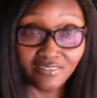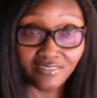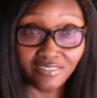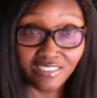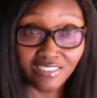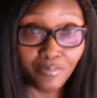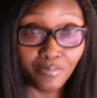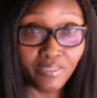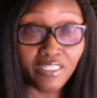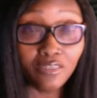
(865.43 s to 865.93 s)

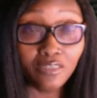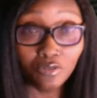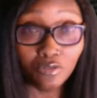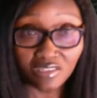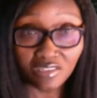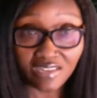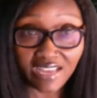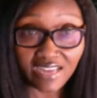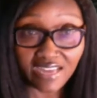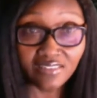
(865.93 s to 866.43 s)
speak on a
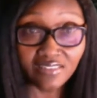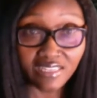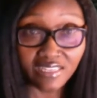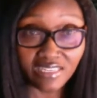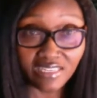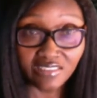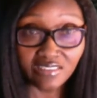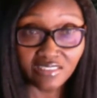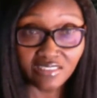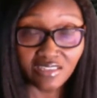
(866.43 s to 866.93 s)
lot of
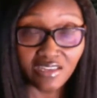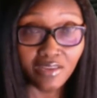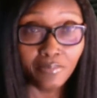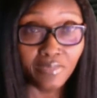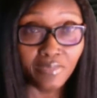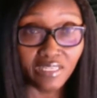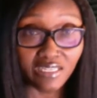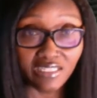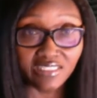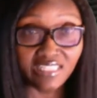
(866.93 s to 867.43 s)
things
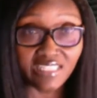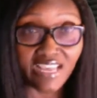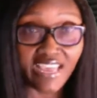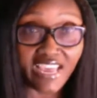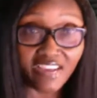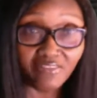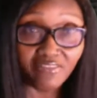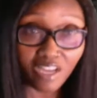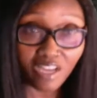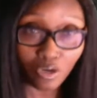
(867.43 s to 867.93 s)
because I
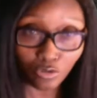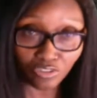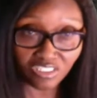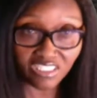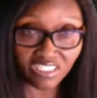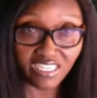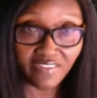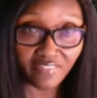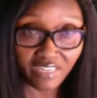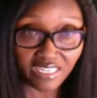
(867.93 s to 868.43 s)
have
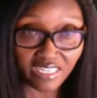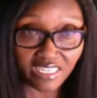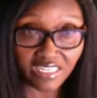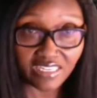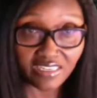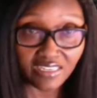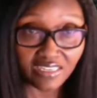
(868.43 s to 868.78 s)
longevity.